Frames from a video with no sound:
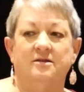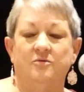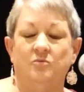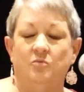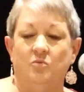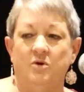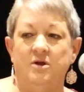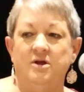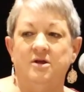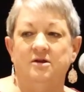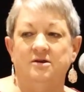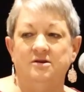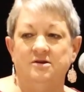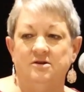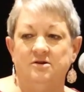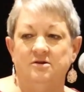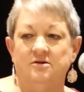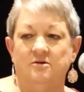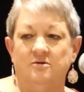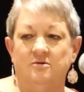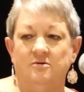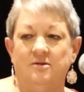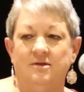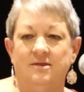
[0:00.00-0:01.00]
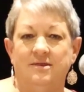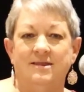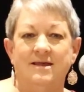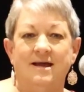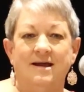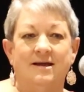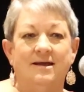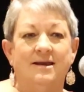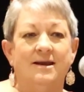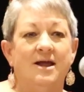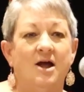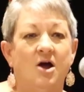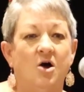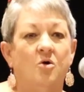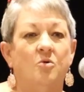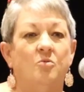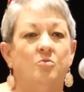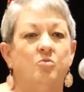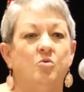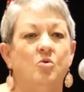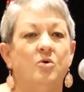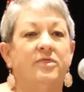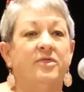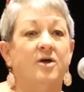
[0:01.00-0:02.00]
that we can do that can
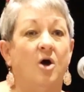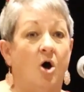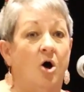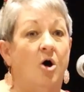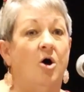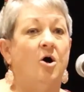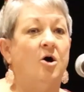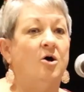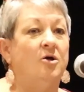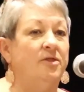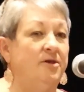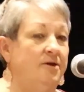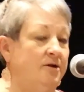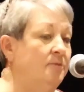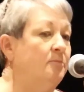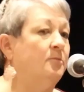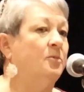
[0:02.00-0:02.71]
help with all the